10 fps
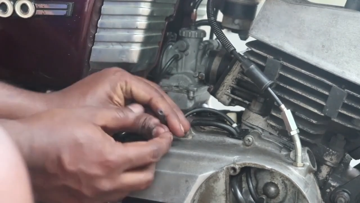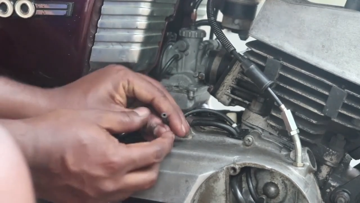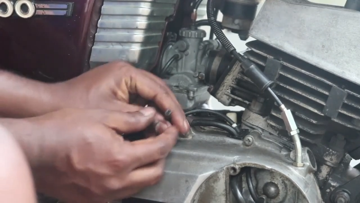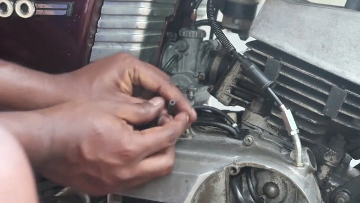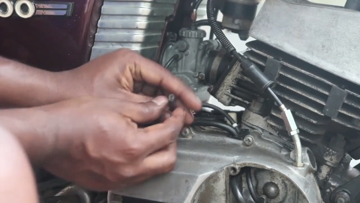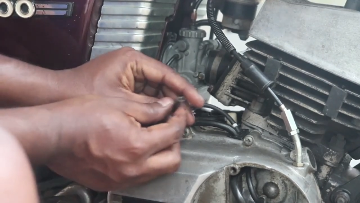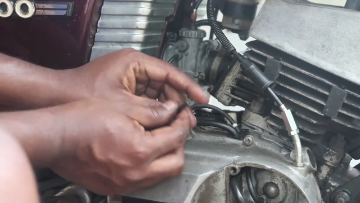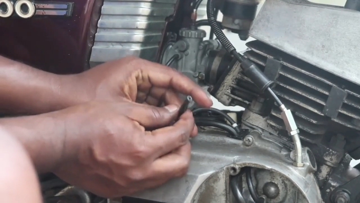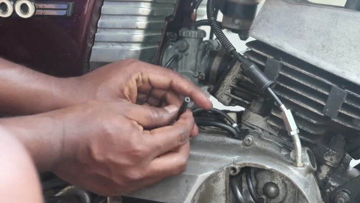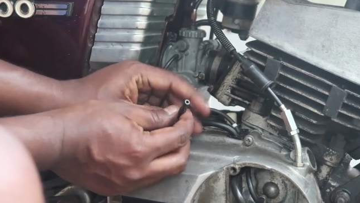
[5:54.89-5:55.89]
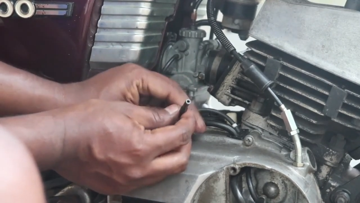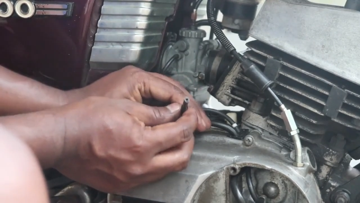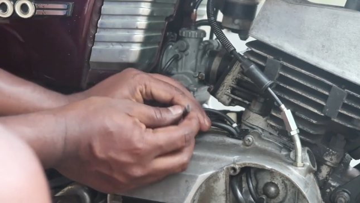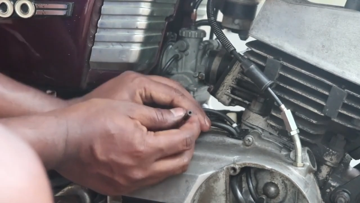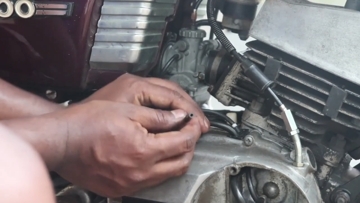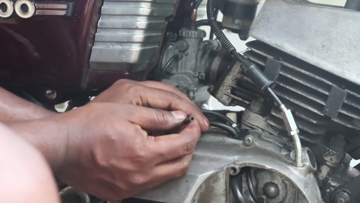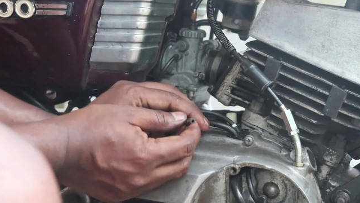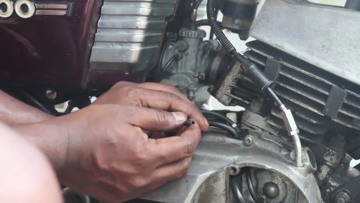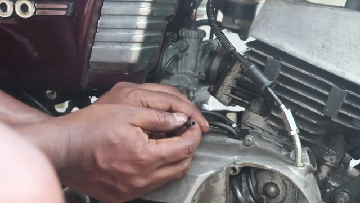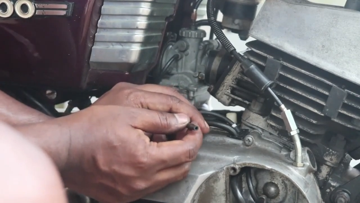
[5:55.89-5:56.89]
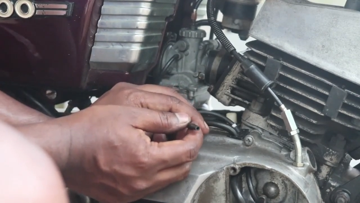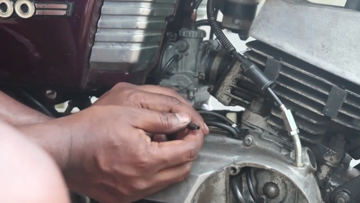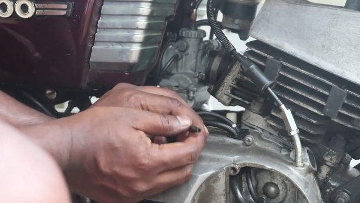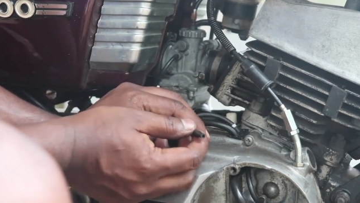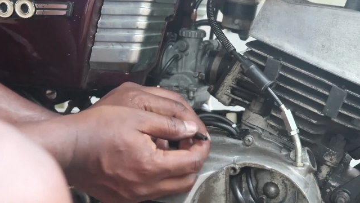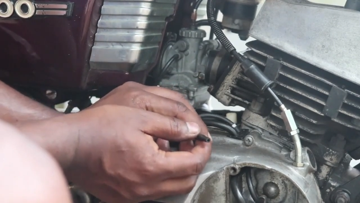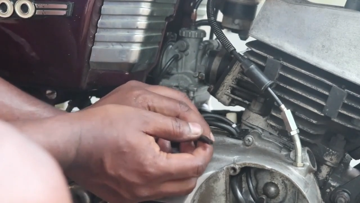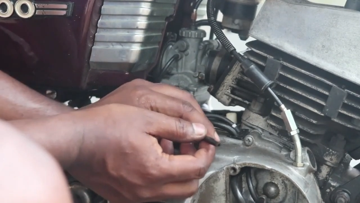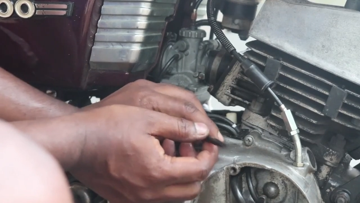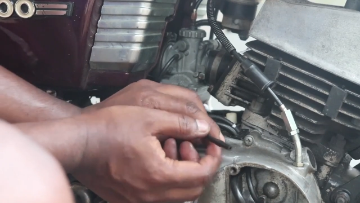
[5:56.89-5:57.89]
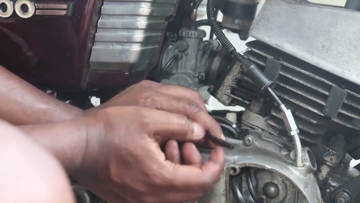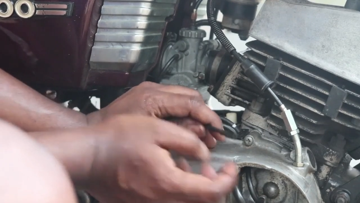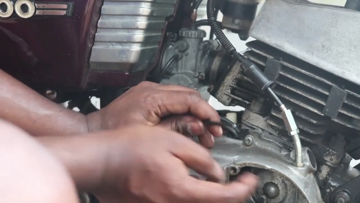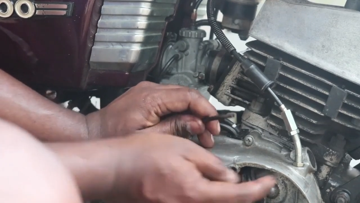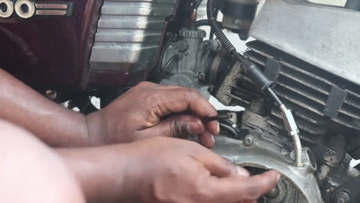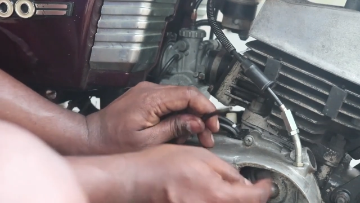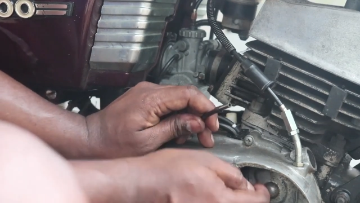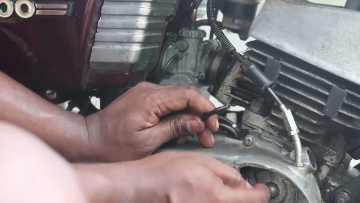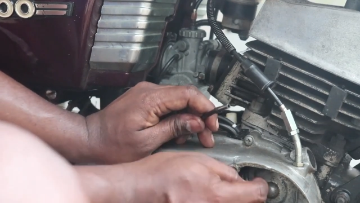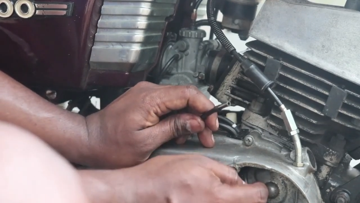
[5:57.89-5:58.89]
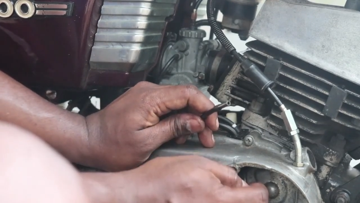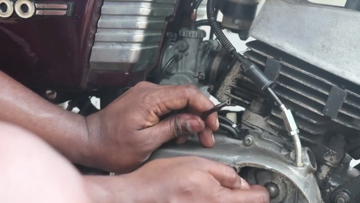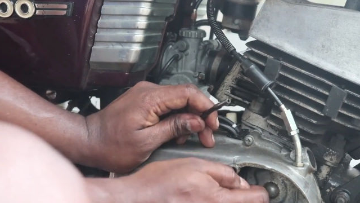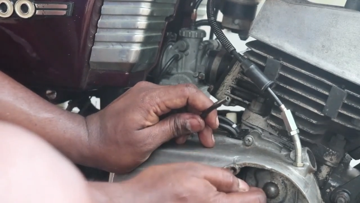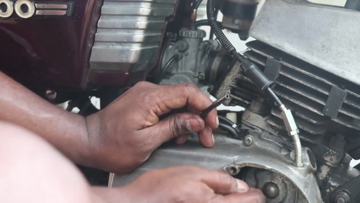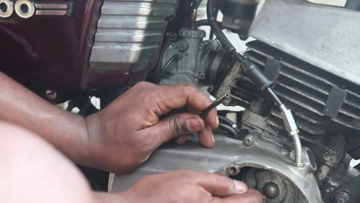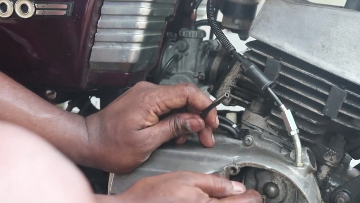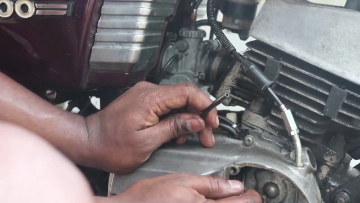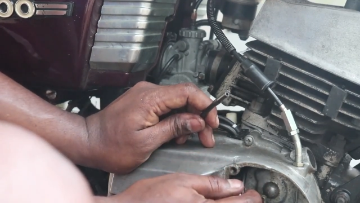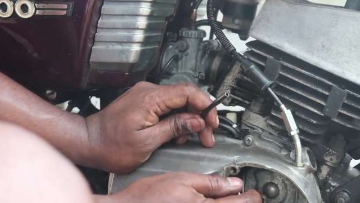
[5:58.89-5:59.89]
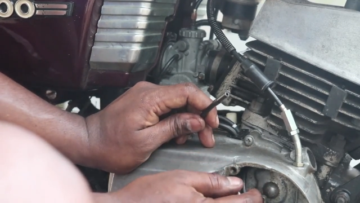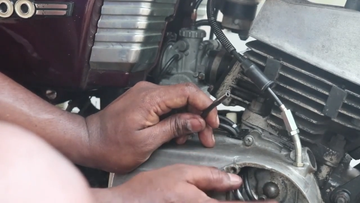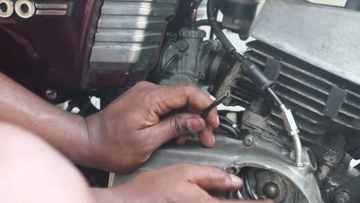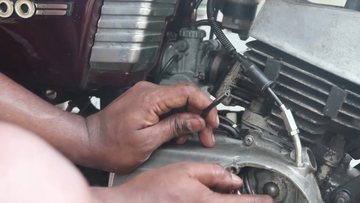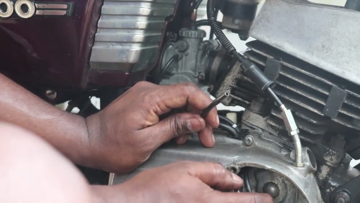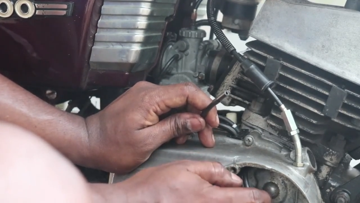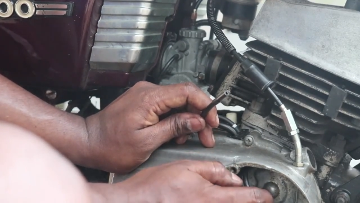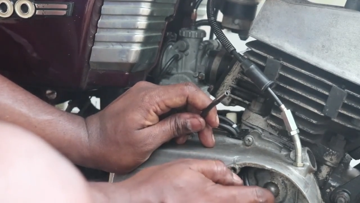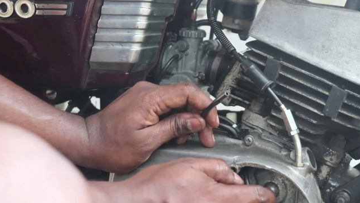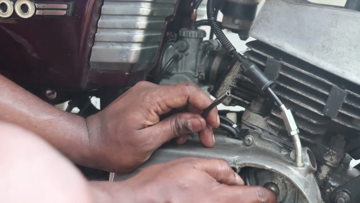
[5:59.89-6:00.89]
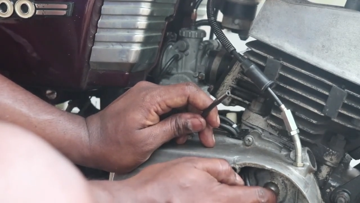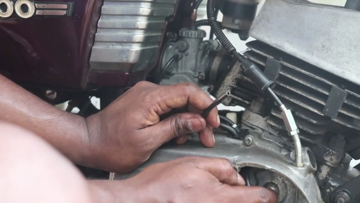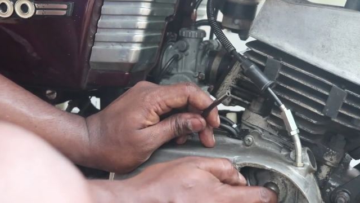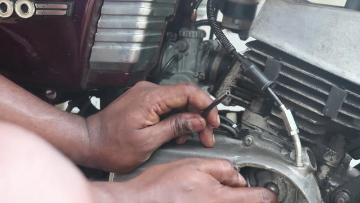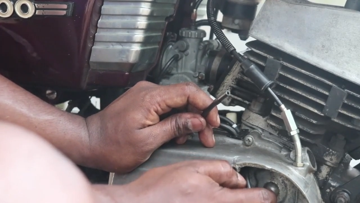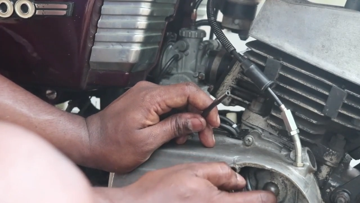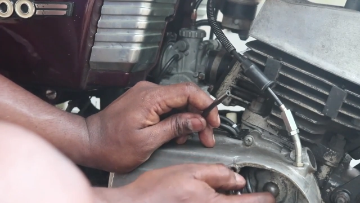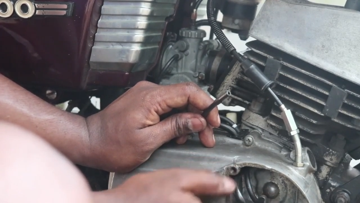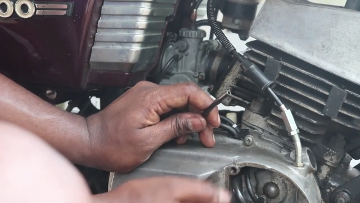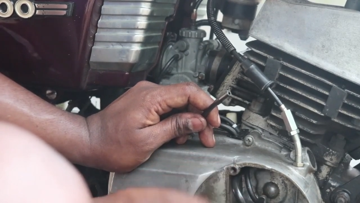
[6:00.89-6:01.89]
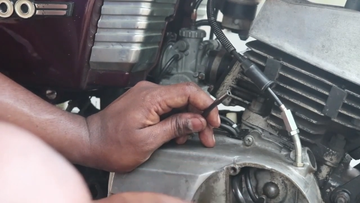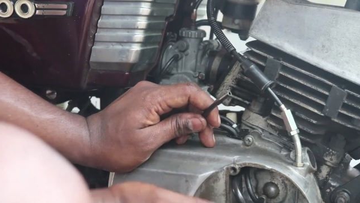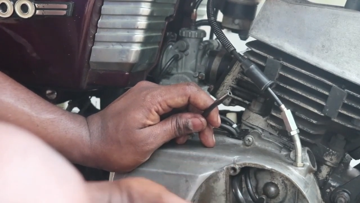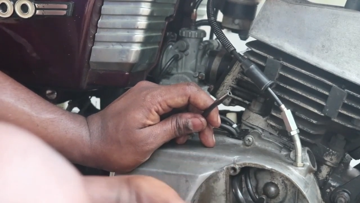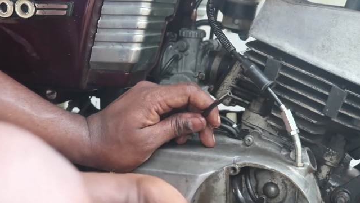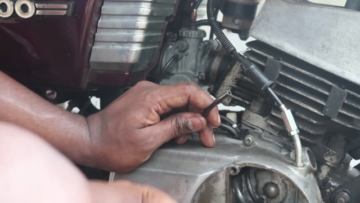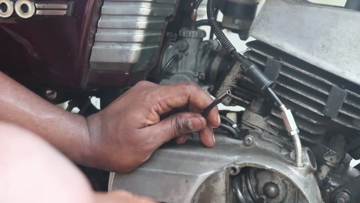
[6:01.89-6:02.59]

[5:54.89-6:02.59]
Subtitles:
[unreadable: no face in view]